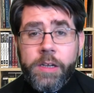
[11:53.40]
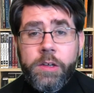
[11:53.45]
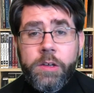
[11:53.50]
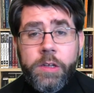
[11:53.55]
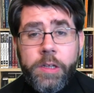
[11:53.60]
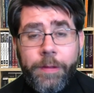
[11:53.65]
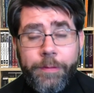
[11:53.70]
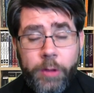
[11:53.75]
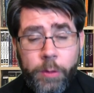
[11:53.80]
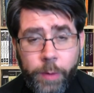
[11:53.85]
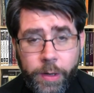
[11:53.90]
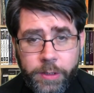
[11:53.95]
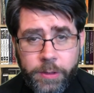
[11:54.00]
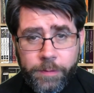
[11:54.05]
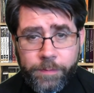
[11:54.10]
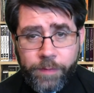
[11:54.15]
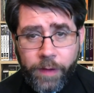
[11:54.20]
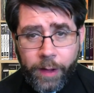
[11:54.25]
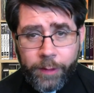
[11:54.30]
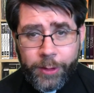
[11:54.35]
If you want to
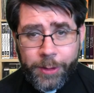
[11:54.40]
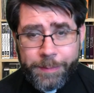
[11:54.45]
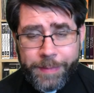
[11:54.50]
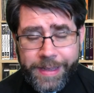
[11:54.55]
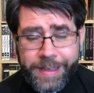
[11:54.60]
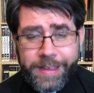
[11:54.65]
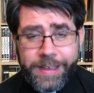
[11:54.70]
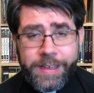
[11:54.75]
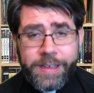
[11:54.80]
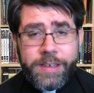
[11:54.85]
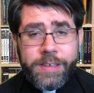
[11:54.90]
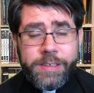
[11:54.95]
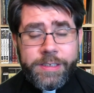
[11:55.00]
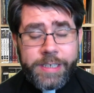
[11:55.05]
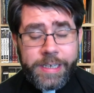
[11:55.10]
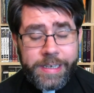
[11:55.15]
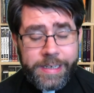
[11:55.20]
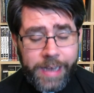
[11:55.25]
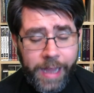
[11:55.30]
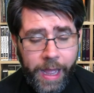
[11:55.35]
follow me,
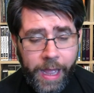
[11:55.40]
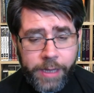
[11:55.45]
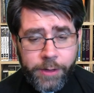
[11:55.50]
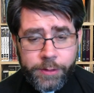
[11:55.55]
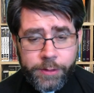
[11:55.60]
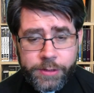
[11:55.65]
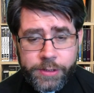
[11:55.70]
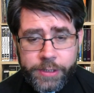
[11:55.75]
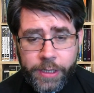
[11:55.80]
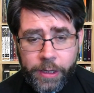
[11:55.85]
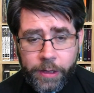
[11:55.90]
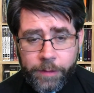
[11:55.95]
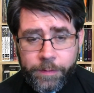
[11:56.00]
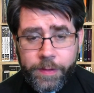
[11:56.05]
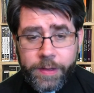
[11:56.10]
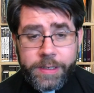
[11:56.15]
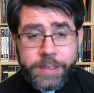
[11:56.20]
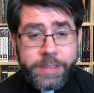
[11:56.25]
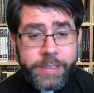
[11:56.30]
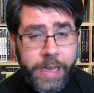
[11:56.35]
deny yourself,
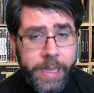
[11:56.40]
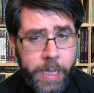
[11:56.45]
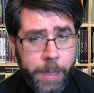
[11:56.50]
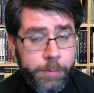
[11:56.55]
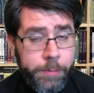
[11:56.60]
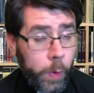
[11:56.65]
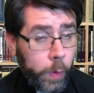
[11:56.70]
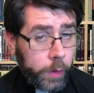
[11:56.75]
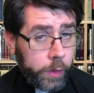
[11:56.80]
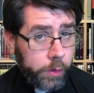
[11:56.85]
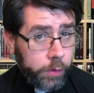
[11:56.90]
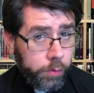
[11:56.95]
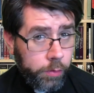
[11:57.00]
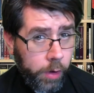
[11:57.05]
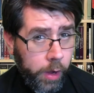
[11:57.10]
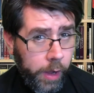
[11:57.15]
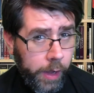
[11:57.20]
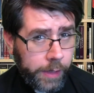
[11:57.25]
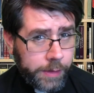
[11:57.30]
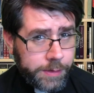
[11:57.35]
take up your
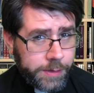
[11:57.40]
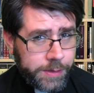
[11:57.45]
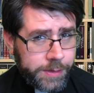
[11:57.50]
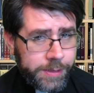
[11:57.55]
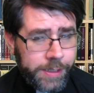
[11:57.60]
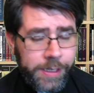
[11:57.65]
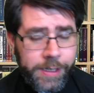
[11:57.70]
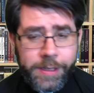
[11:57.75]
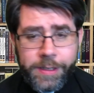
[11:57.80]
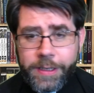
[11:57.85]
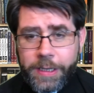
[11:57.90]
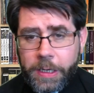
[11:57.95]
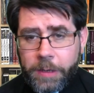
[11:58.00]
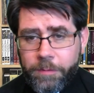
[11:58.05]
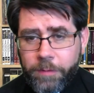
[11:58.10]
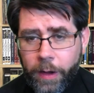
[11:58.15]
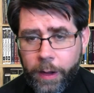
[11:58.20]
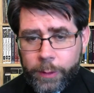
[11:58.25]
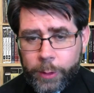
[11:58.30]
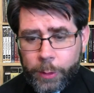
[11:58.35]
cross, and
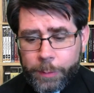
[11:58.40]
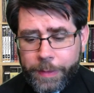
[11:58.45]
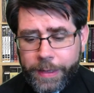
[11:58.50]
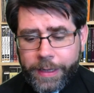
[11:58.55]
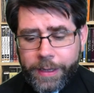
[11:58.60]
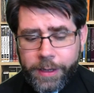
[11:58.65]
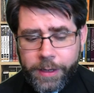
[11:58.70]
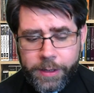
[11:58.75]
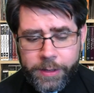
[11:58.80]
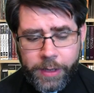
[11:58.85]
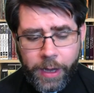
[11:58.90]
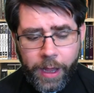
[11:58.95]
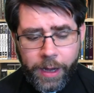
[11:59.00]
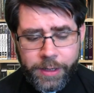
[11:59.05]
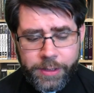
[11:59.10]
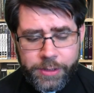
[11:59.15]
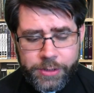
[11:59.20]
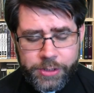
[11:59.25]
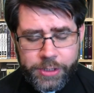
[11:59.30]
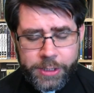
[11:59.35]
follow me.
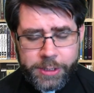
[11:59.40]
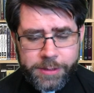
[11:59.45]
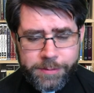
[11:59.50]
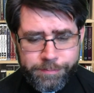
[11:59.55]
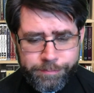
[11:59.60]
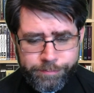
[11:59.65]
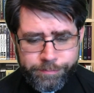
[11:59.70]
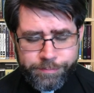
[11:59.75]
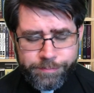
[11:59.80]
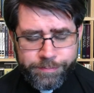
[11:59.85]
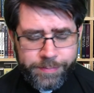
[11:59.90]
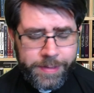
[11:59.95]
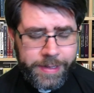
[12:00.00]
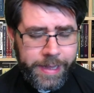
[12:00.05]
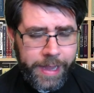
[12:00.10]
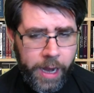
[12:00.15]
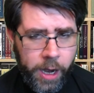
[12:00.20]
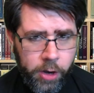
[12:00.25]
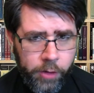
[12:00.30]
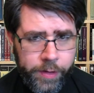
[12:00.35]
Not just
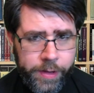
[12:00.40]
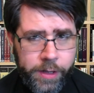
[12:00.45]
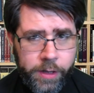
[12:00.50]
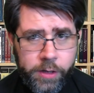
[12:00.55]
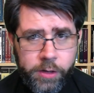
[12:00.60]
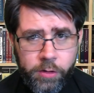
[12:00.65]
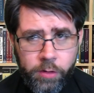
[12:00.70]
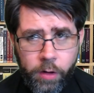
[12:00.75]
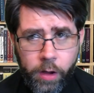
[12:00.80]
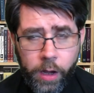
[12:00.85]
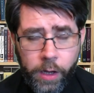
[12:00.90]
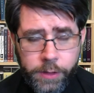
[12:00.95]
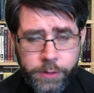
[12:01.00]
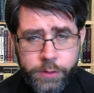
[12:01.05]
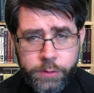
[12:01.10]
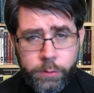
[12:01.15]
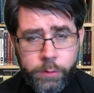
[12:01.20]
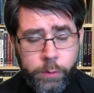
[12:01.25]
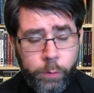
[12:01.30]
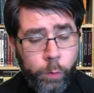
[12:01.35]
carry a
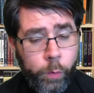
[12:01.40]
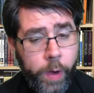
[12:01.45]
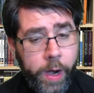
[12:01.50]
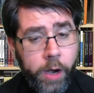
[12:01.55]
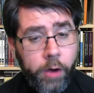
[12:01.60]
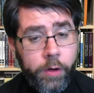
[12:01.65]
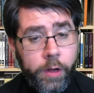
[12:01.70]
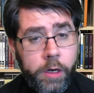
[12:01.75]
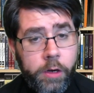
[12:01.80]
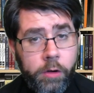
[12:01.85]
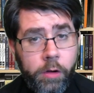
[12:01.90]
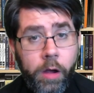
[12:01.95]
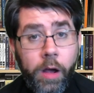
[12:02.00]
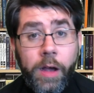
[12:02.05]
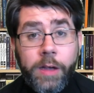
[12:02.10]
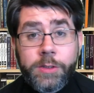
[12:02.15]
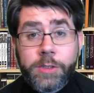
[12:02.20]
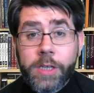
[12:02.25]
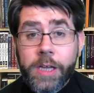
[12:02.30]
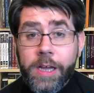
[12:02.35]
cross, wear a
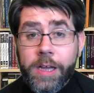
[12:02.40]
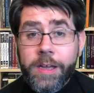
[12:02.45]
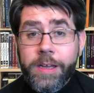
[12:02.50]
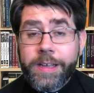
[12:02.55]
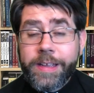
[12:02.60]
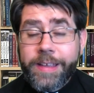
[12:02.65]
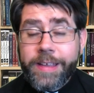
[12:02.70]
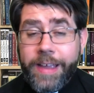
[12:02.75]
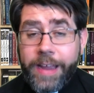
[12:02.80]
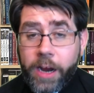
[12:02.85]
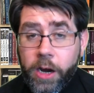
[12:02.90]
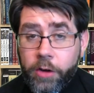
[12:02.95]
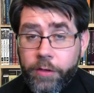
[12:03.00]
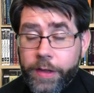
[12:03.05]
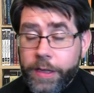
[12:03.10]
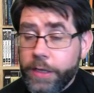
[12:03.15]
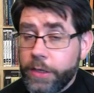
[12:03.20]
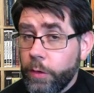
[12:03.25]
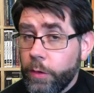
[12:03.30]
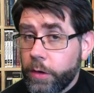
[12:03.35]
cross. Carry
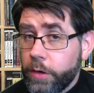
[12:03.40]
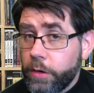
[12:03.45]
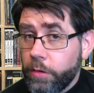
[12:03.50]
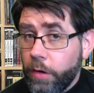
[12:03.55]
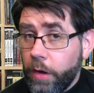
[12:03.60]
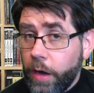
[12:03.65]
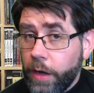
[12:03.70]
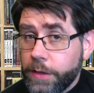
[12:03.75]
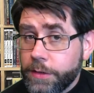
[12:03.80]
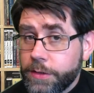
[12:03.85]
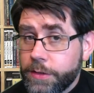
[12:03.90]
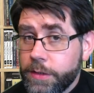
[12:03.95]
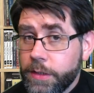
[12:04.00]
your cross.